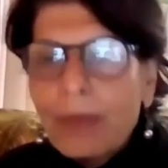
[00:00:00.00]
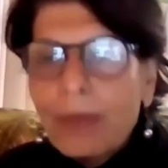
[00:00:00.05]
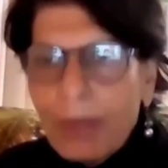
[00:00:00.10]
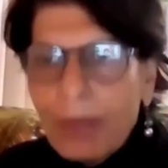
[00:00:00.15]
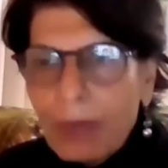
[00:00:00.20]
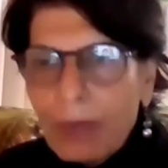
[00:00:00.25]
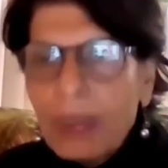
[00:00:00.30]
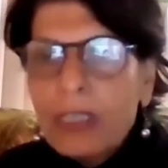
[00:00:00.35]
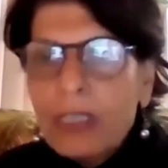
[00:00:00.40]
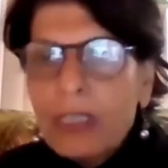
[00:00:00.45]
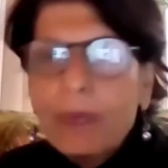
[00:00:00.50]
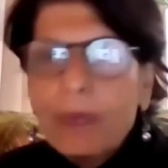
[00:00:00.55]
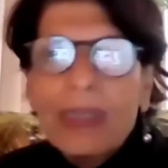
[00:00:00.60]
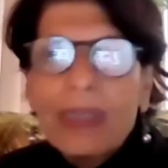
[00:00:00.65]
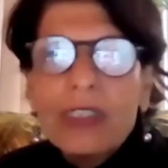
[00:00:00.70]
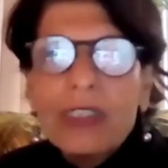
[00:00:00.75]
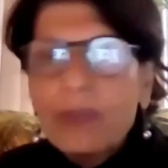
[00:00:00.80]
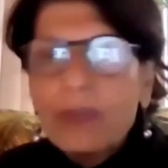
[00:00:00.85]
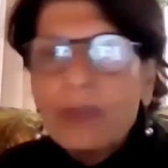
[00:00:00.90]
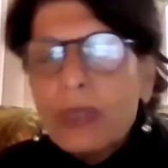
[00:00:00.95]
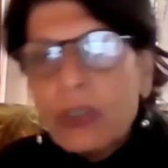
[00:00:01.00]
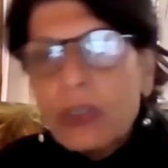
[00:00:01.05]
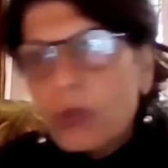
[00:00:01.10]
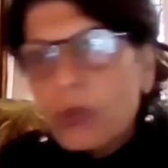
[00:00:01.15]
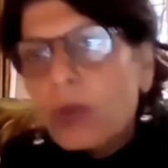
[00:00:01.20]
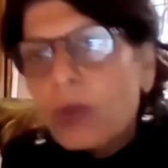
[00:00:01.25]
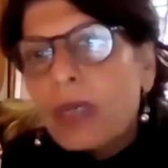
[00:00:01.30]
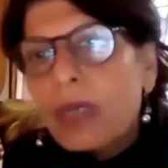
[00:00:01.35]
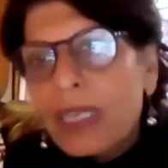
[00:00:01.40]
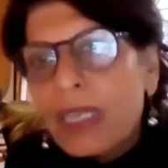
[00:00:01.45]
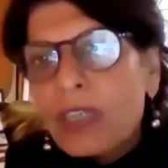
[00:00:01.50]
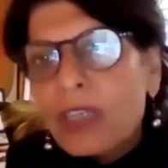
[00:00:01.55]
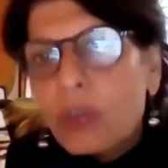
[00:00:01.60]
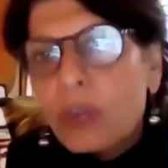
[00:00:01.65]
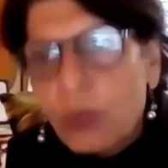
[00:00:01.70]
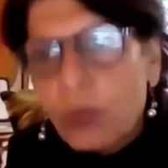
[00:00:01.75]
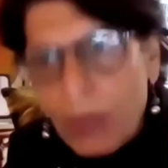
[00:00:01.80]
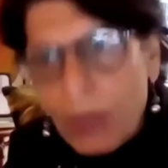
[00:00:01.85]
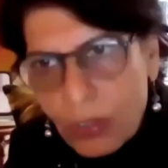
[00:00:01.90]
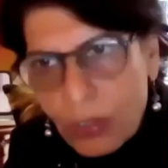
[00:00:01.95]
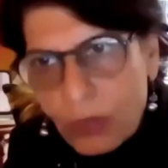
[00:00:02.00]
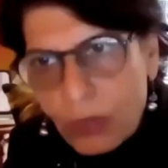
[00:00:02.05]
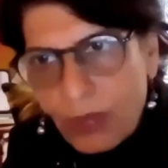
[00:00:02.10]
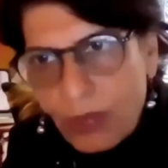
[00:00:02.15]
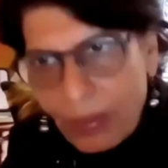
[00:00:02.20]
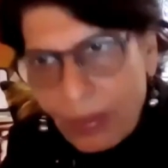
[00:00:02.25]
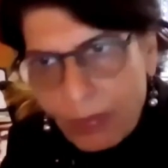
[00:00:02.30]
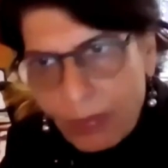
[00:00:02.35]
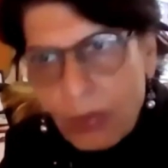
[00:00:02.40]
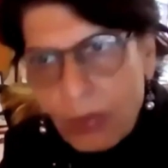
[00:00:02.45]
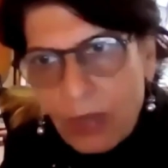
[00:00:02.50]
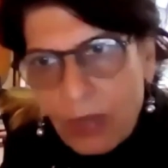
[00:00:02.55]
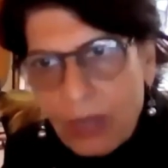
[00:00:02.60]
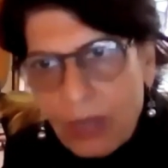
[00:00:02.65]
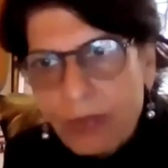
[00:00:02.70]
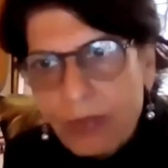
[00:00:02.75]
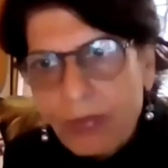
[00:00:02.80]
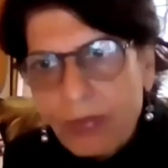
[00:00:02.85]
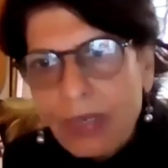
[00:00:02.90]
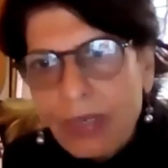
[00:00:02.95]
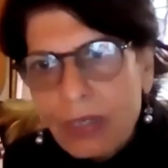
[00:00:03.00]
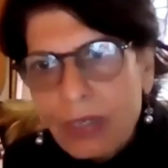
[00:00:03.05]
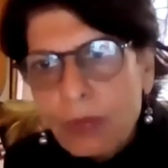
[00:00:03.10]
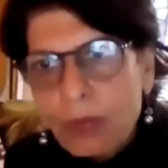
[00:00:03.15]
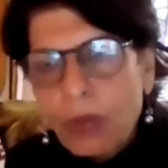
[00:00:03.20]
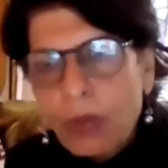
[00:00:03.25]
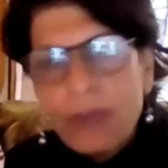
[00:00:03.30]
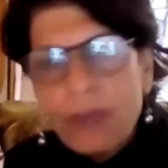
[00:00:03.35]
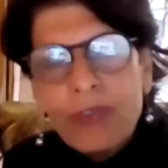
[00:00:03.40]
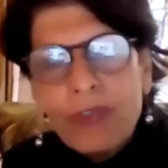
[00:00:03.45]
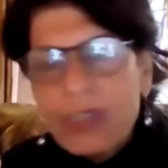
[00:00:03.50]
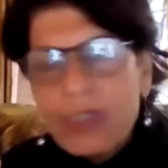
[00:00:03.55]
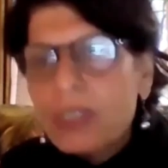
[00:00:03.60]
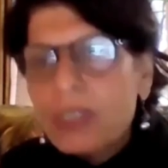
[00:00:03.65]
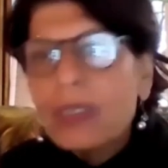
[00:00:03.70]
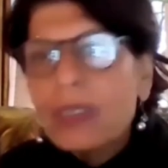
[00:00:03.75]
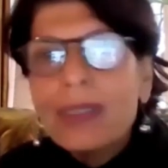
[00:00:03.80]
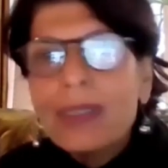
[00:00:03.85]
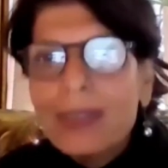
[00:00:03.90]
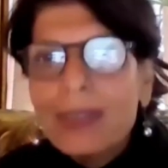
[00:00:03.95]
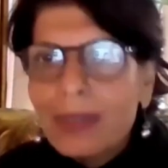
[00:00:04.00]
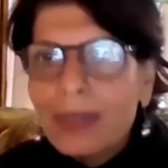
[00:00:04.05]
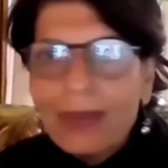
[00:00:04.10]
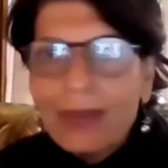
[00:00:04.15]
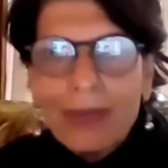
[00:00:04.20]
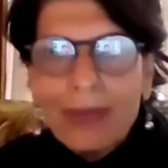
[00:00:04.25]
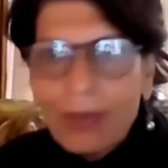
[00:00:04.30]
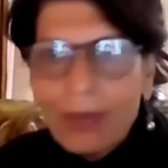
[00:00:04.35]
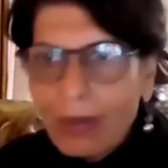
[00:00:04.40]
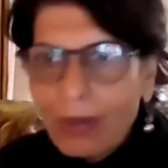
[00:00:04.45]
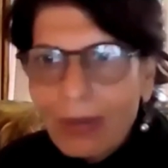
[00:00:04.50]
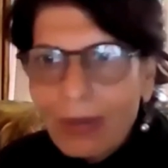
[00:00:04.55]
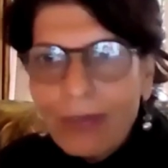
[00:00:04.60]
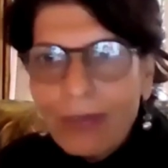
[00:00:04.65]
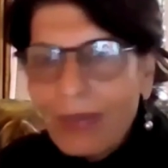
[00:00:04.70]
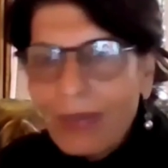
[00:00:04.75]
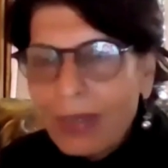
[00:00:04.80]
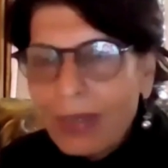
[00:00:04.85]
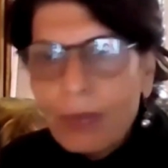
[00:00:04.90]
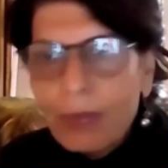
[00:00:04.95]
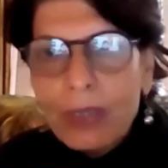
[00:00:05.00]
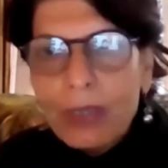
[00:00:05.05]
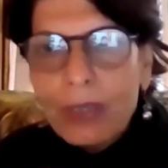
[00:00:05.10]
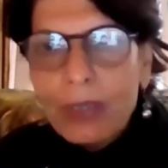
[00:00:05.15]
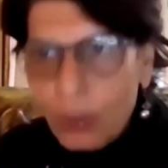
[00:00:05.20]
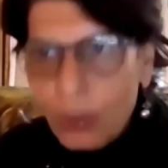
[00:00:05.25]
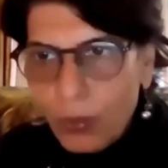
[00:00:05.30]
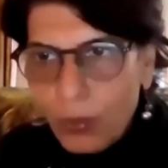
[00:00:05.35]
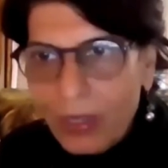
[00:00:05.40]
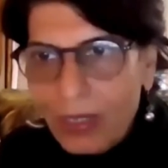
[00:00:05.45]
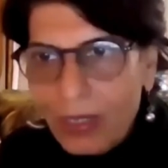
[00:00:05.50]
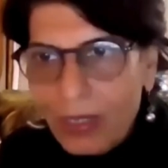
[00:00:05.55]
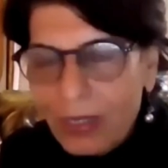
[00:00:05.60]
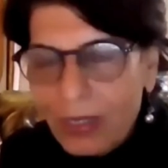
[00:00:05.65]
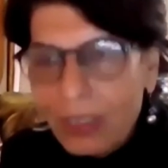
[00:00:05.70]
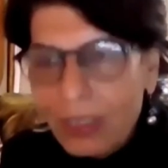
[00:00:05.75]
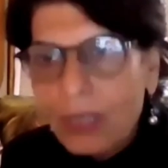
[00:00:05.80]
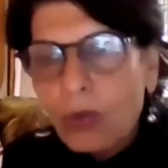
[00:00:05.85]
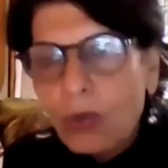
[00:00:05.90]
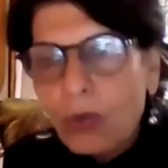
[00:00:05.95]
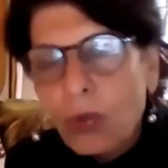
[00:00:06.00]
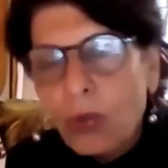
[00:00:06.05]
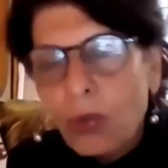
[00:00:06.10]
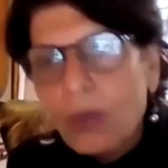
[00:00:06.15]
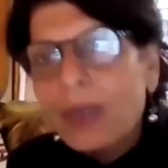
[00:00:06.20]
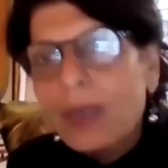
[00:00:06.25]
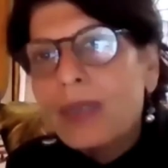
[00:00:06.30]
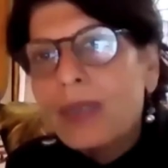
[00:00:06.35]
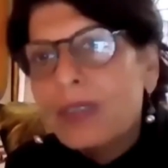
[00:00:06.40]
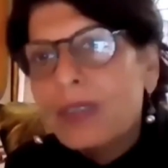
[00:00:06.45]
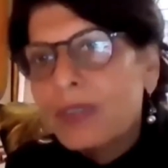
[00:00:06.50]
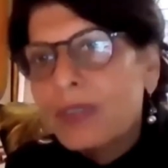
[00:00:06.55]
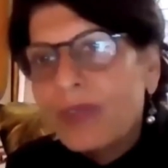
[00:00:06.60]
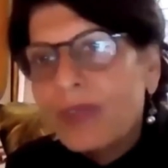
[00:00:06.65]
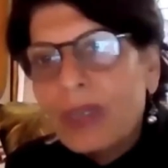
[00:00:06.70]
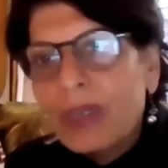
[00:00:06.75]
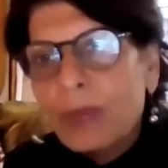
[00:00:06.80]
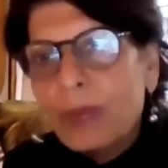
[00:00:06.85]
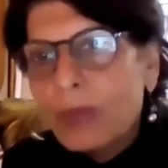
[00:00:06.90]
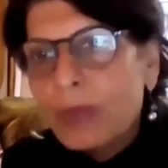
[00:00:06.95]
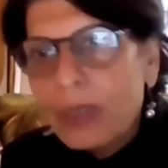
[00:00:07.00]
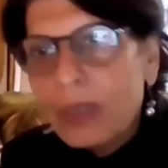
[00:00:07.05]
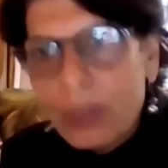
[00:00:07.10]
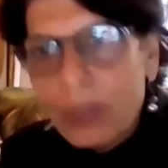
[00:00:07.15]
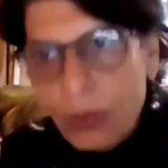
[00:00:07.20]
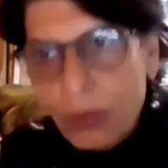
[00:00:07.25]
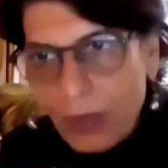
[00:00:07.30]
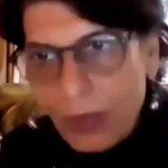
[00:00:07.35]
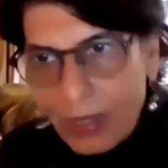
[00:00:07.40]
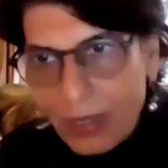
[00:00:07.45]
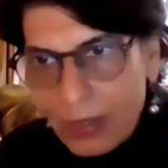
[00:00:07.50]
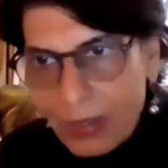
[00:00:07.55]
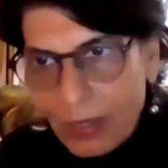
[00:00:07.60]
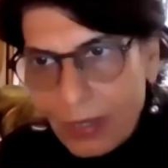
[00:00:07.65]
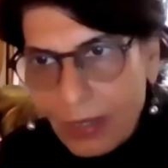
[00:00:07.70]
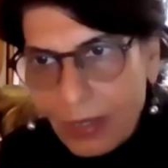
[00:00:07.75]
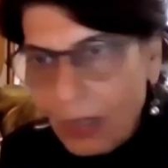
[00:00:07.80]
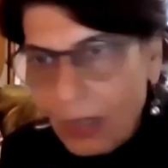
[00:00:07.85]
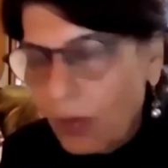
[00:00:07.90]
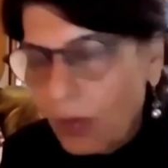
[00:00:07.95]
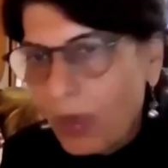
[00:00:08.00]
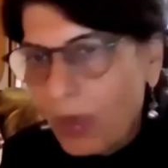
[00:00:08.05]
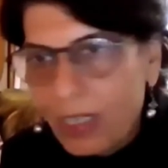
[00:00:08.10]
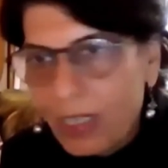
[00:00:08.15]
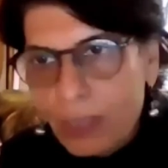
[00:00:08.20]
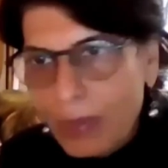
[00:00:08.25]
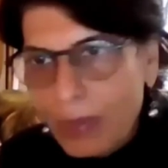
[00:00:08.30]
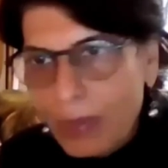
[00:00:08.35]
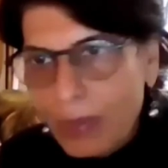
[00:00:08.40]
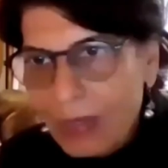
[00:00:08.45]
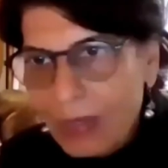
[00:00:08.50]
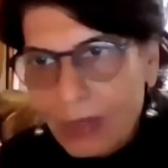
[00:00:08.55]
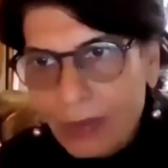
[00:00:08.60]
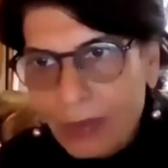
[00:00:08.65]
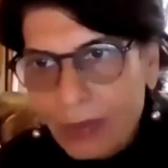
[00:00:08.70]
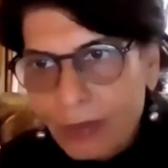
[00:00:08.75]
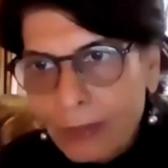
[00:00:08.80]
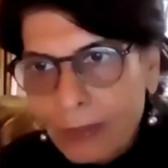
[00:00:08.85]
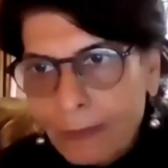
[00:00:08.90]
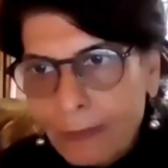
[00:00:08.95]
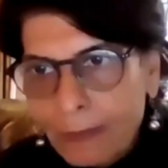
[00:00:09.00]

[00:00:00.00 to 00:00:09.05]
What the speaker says: Maybe expensive, but you don't need too much of them. You need very small. Fish is available so easily. Coconut is available so easily. They're not expensive.